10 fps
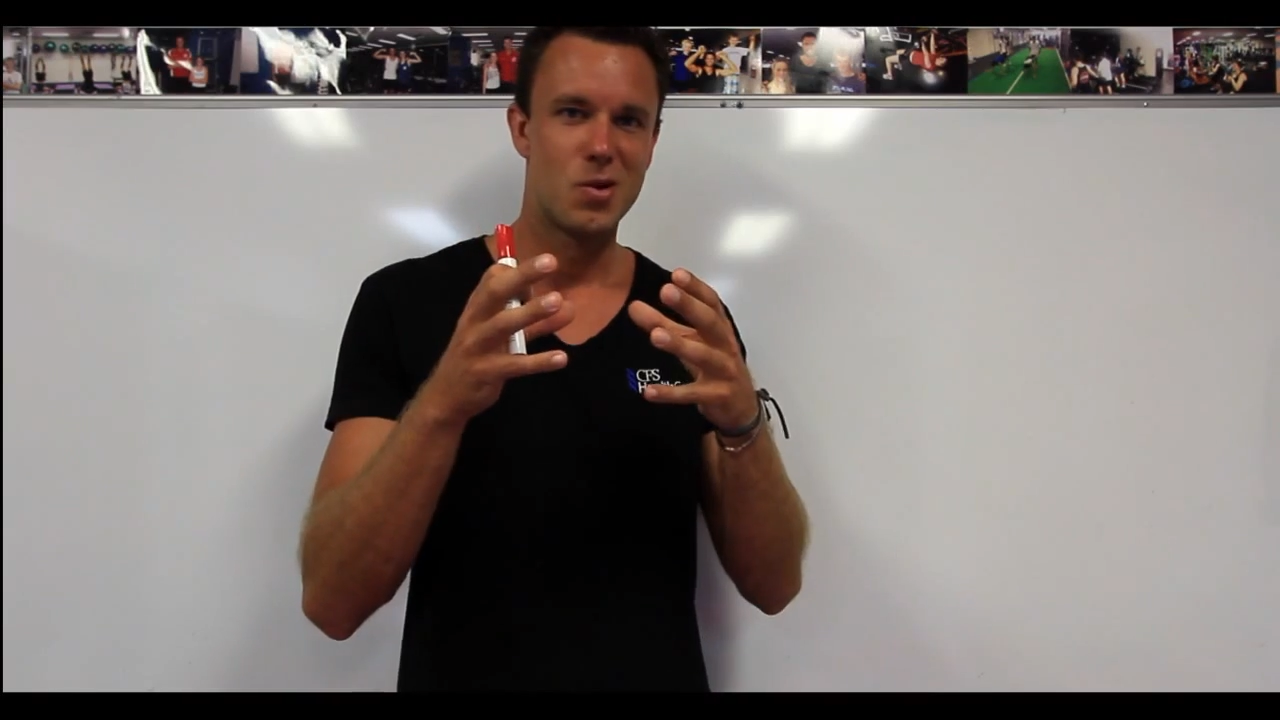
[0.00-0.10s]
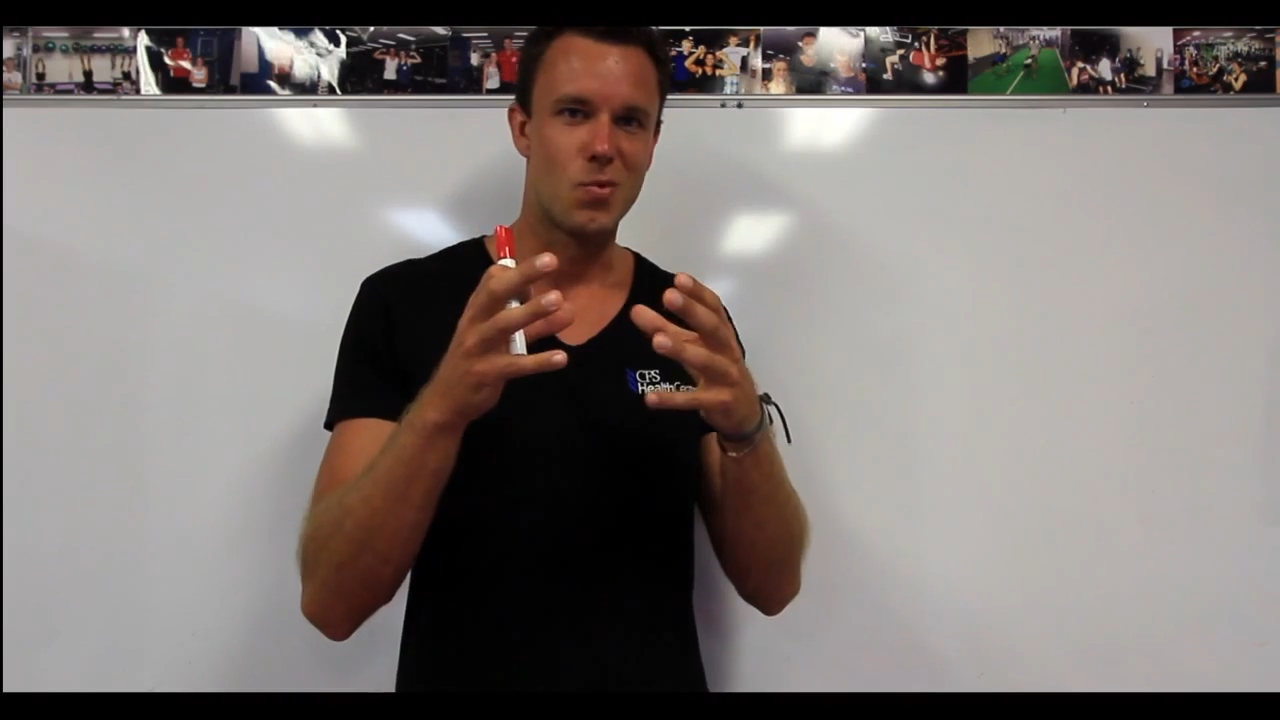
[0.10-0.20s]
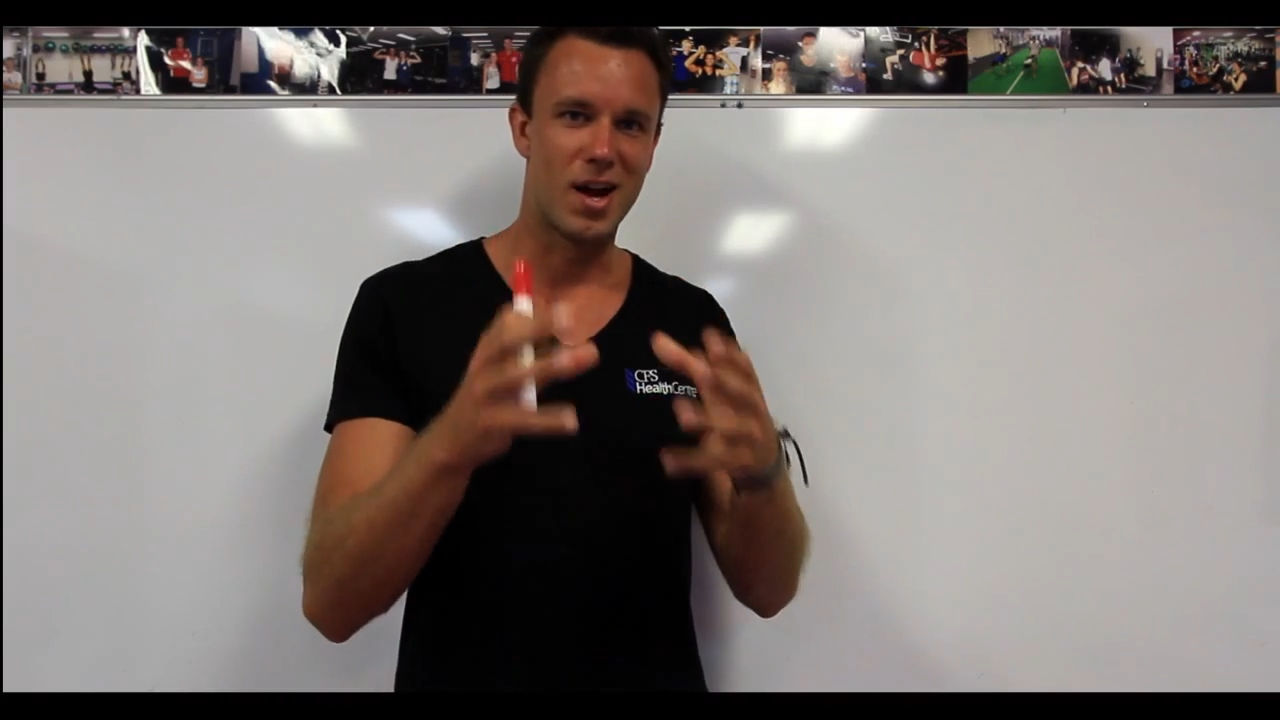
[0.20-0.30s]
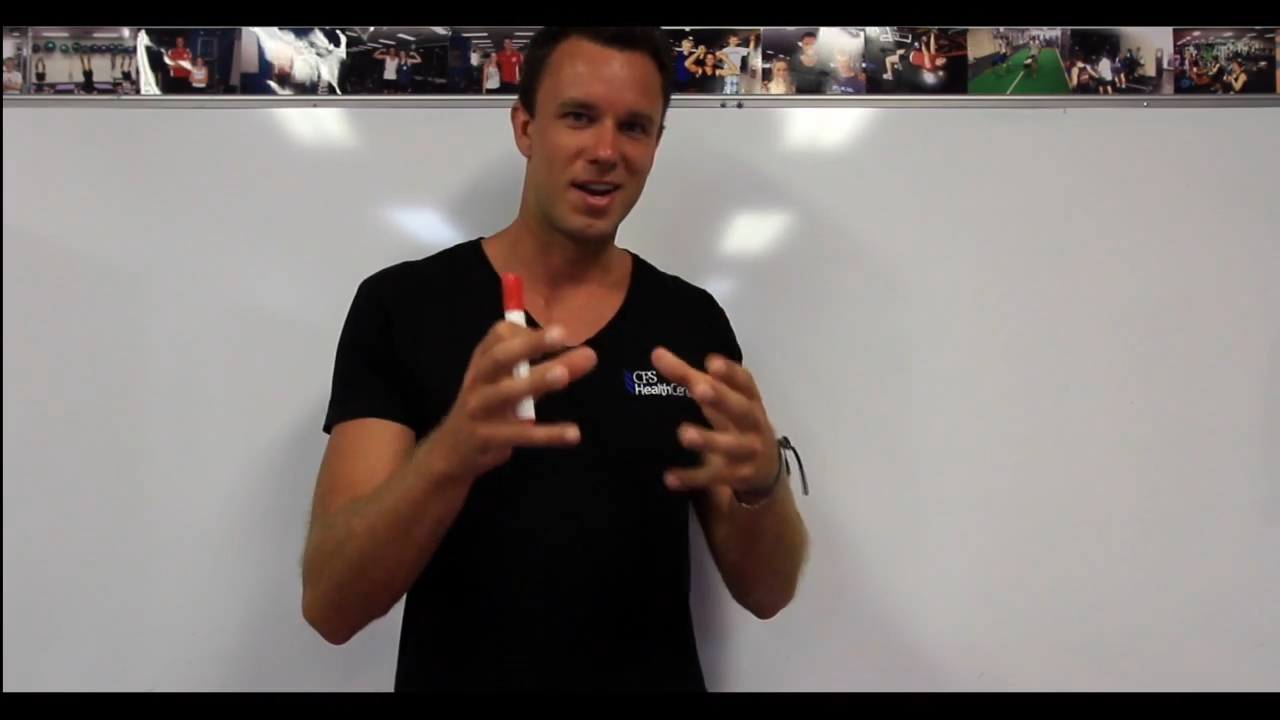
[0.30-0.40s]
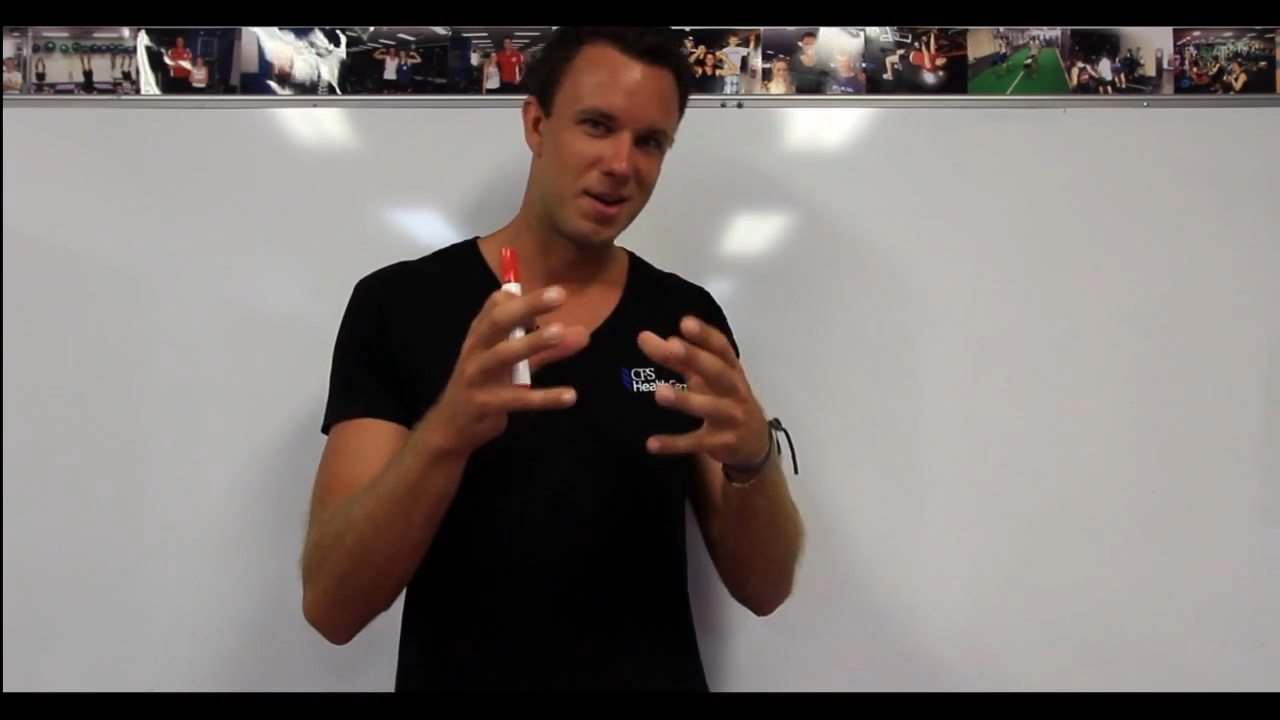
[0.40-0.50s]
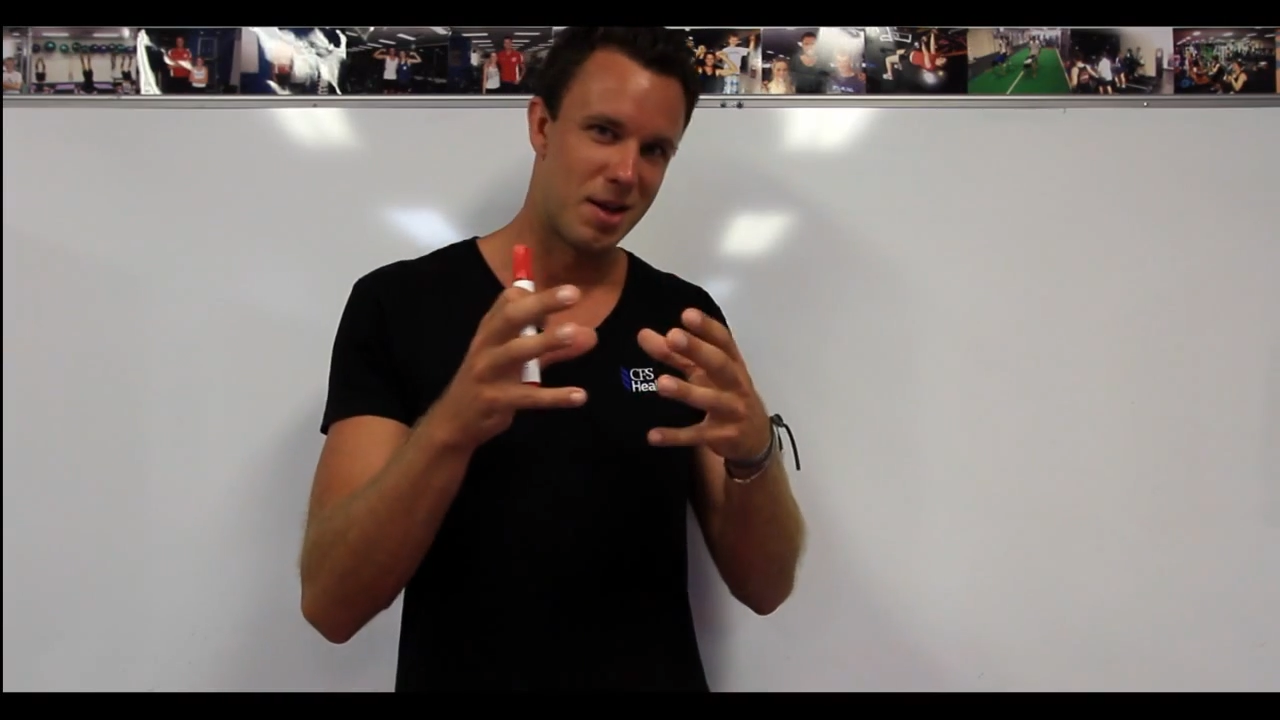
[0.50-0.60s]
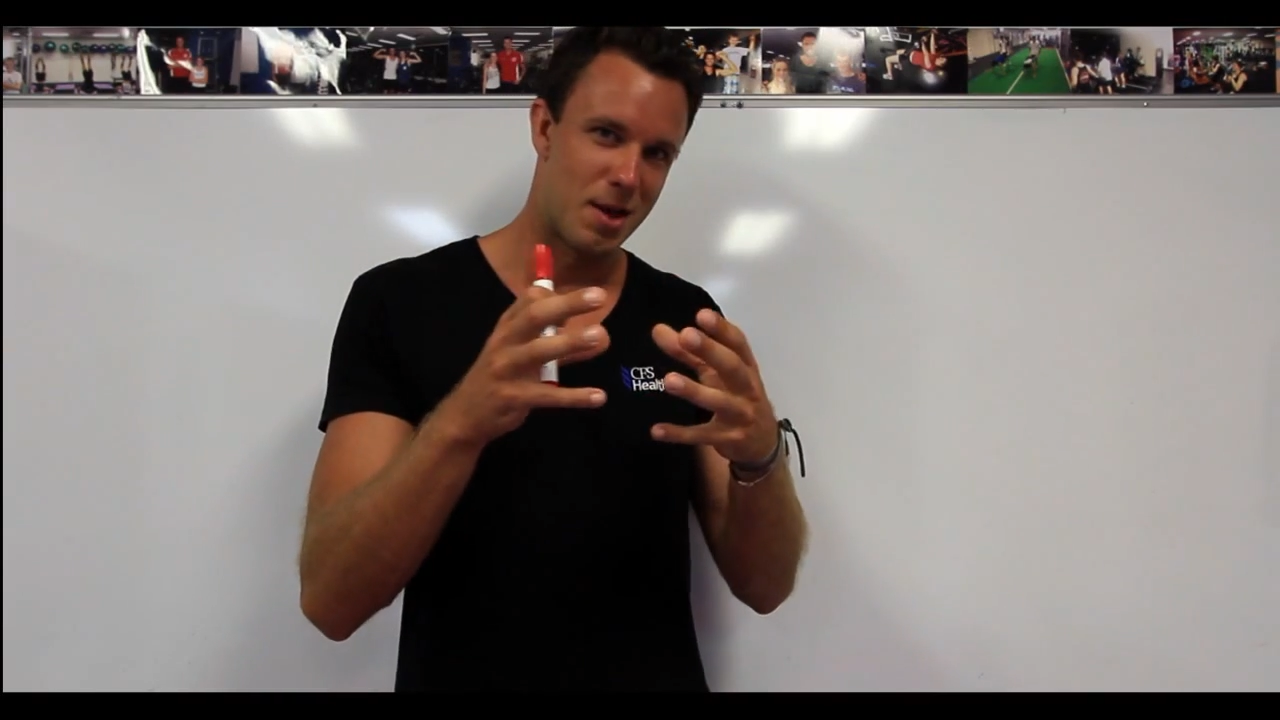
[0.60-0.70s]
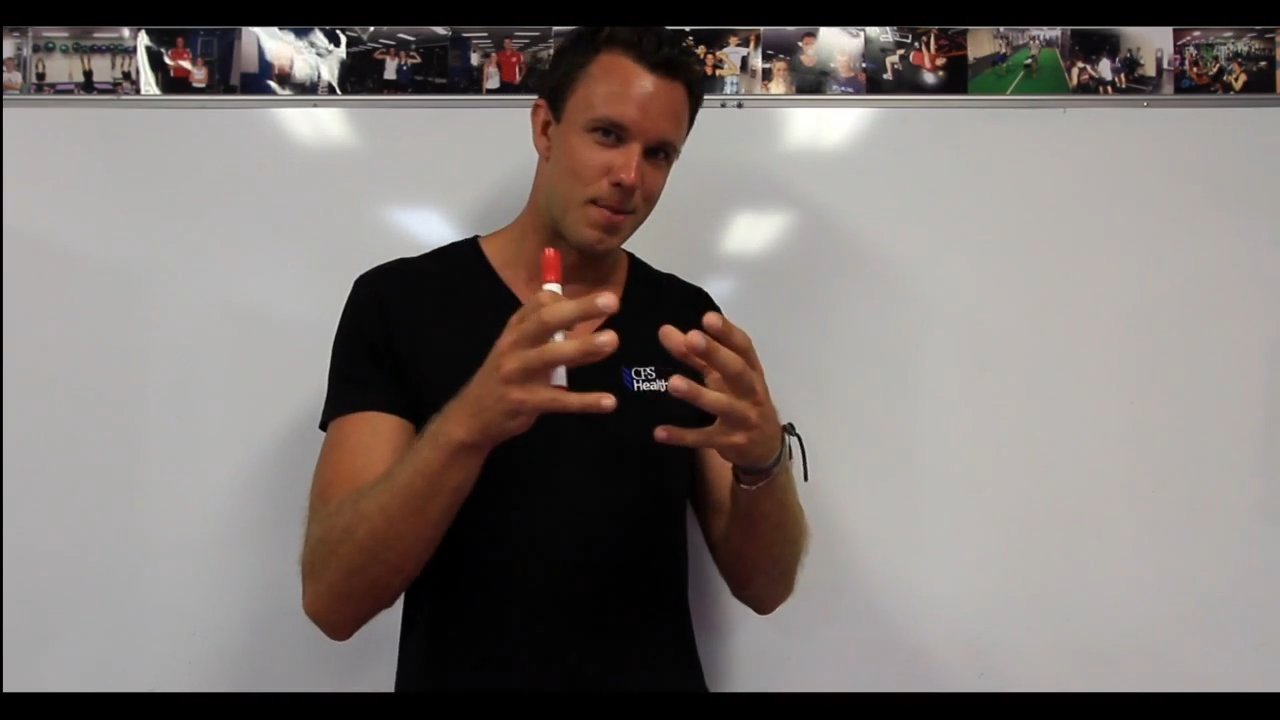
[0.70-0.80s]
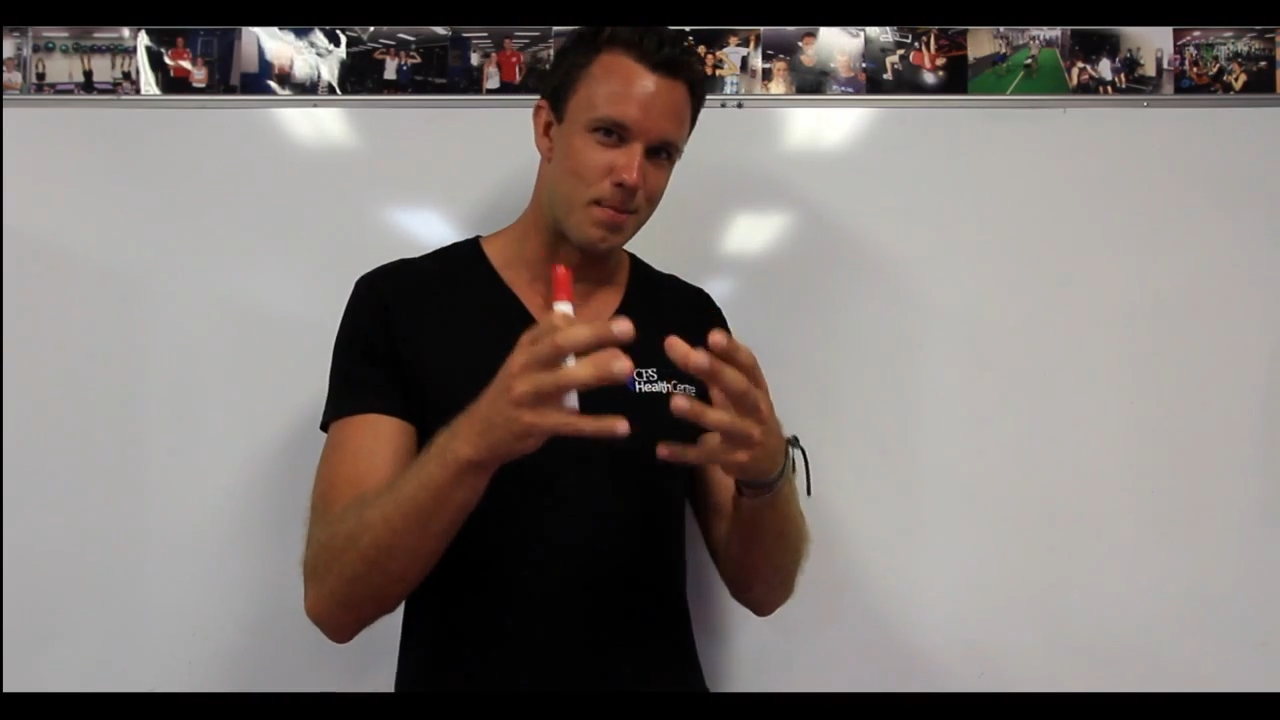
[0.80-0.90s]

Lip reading: one,